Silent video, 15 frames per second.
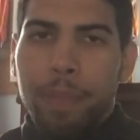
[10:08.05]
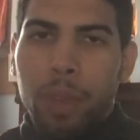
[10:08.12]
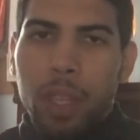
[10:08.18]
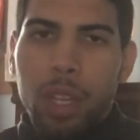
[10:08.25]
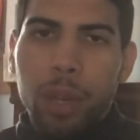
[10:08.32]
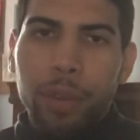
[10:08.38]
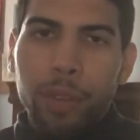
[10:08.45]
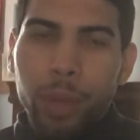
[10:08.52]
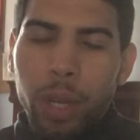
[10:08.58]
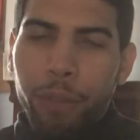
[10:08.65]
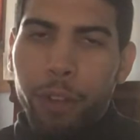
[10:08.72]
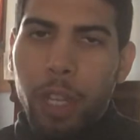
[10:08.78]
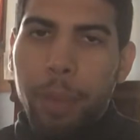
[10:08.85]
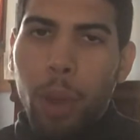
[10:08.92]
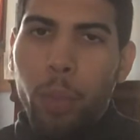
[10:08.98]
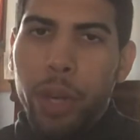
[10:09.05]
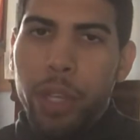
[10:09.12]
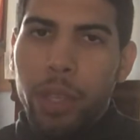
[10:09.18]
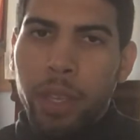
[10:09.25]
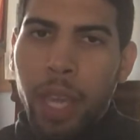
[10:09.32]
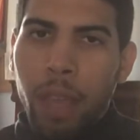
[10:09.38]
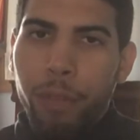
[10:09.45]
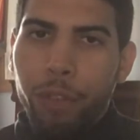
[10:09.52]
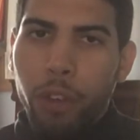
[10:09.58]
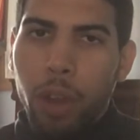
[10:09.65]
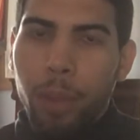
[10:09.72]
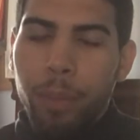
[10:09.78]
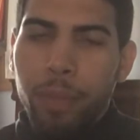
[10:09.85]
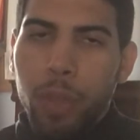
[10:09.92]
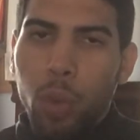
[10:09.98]
you don't really want to forget about where you came
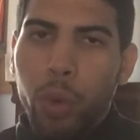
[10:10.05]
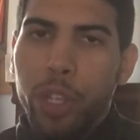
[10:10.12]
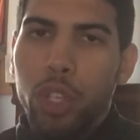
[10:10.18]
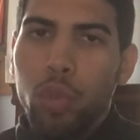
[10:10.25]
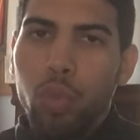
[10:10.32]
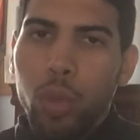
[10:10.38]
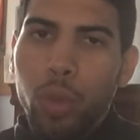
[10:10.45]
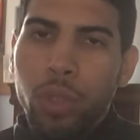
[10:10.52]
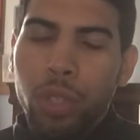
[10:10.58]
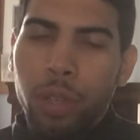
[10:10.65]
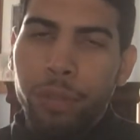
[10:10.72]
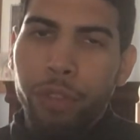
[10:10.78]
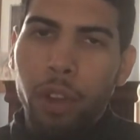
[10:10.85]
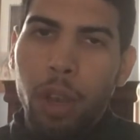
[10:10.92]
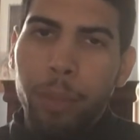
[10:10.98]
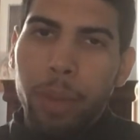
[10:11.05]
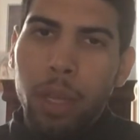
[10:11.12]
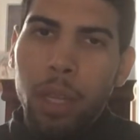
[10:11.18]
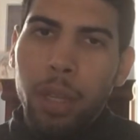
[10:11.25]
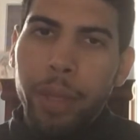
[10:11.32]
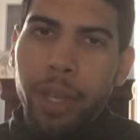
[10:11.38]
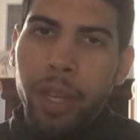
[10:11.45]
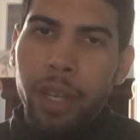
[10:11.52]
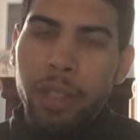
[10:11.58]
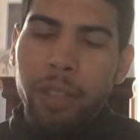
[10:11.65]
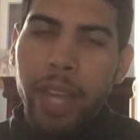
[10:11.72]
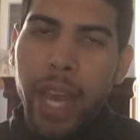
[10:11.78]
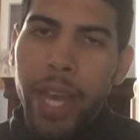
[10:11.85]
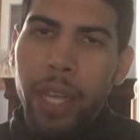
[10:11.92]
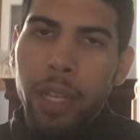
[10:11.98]
from, where your roots are from, because
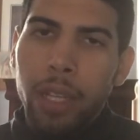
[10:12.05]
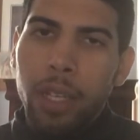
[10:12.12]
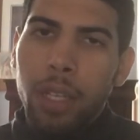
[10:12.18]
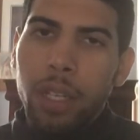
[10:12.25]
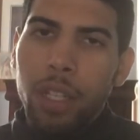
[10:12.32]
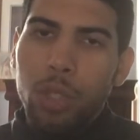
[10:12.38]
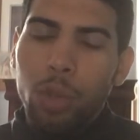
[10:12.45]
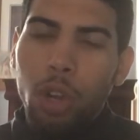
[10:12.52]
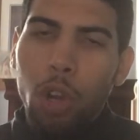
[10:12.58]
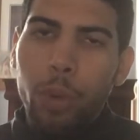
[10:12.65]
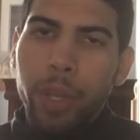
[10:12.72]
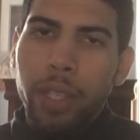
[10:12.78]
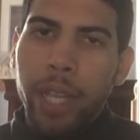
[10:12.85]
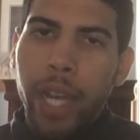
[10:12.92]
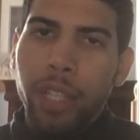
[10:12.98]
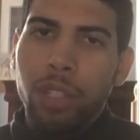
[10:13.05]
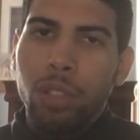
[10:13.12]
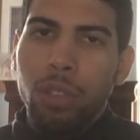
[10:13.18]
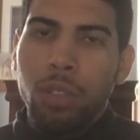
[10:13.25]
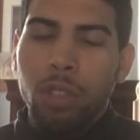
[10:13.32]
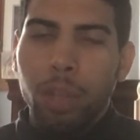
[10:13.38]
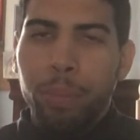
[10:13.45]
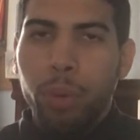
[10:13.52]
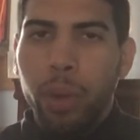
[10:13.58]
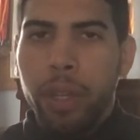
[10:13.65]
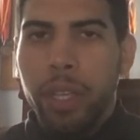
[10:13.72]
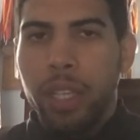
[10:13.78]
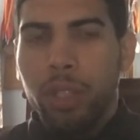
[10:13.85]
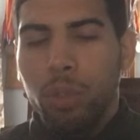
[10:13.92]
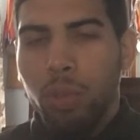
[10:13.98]
that is what always got you to the point
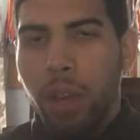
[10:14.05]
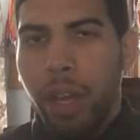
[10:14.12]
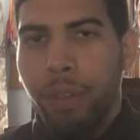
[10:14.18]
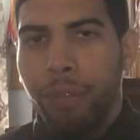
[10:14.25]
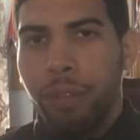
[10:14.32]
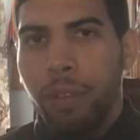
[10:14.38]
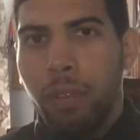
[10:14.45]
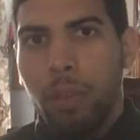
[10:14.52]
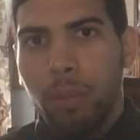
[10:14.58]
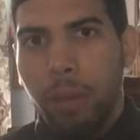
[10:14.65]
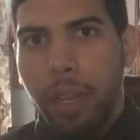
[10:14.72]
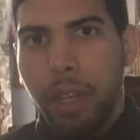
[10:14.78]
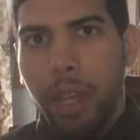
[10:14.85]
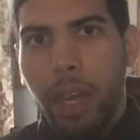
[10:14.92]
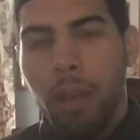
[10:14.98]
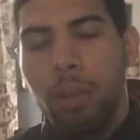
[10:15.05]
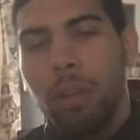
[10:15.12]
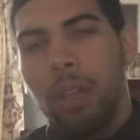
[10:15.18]
in your life right now.